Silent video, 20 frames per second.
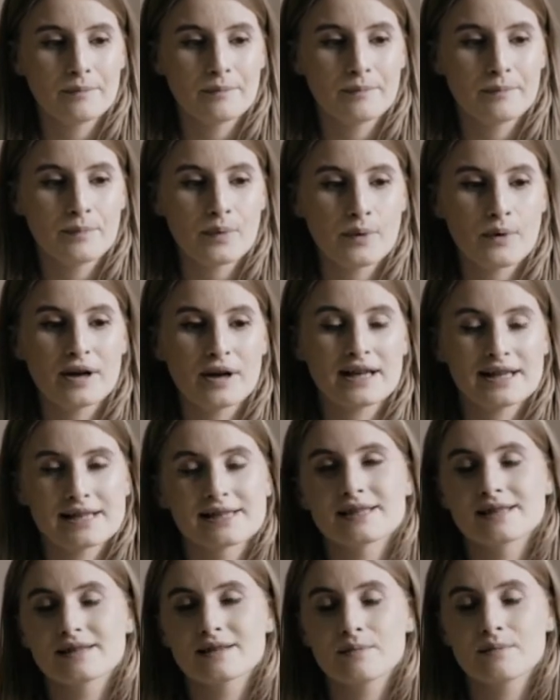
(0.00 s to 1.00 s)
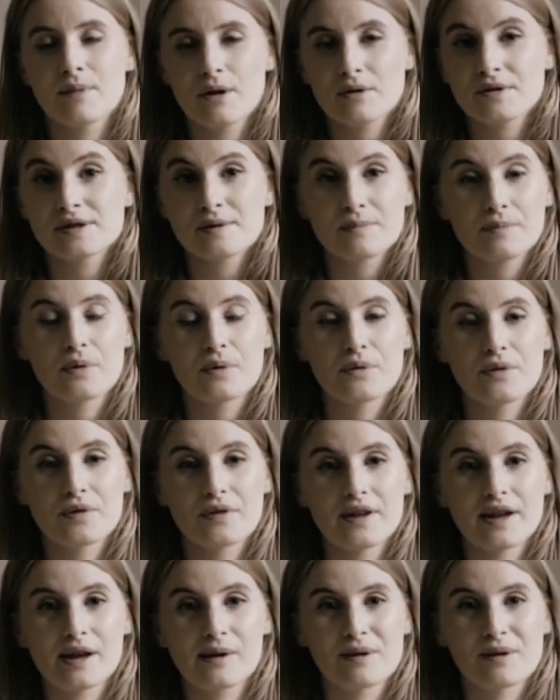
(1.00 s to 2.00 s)
but it's the most important
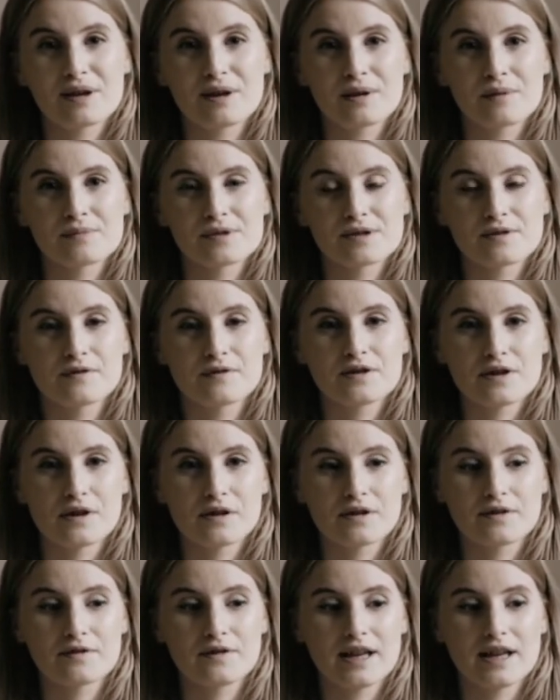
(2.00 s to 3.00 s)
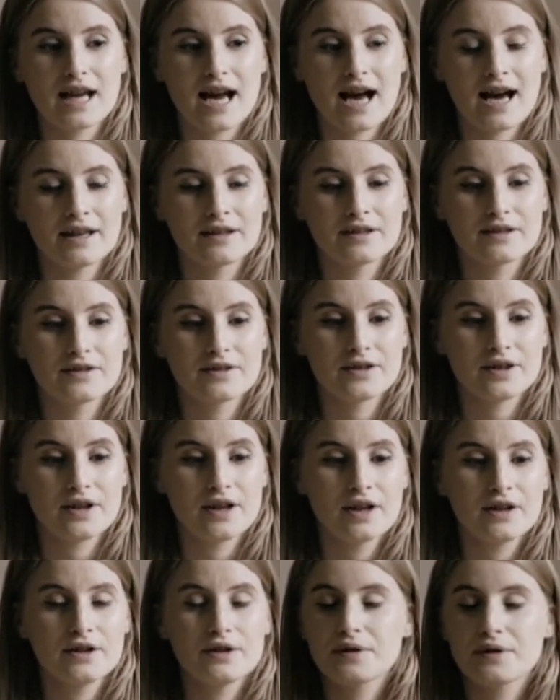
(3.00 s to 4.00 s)
thing when it comes to photography, and
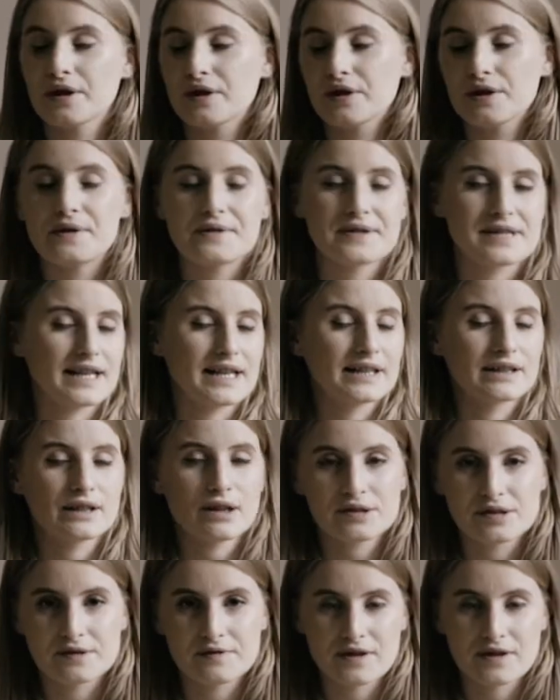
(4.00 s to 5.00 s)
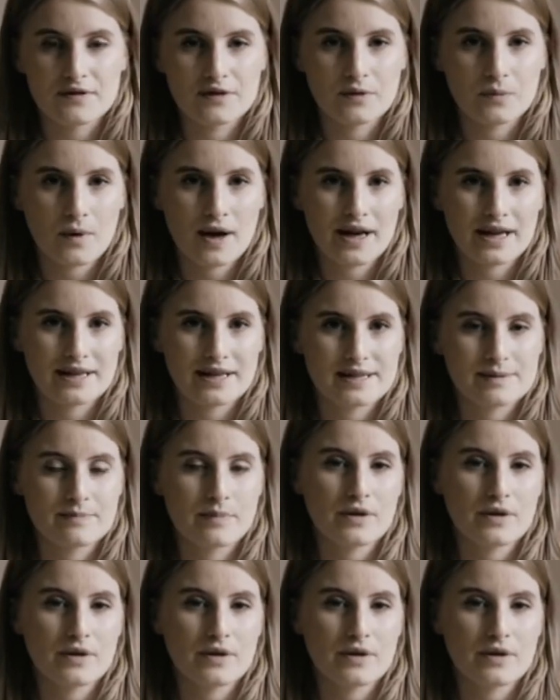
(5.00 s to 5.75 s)
you can use it in lots of different ways.